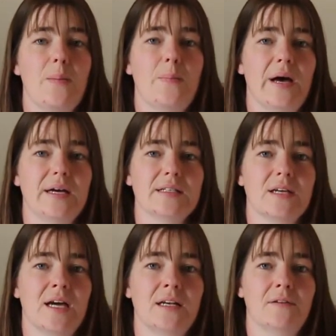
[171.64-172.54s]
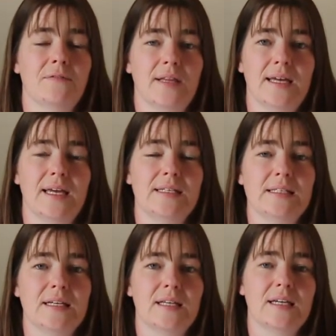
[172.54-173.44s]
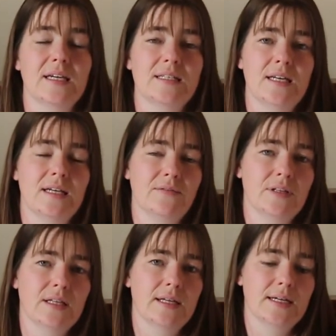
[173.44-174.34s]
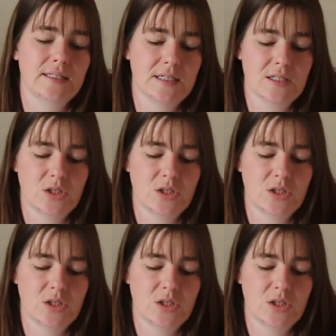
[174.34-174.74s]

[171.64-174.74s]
but I didn't feel like eating it and the kids hadn't really liked it,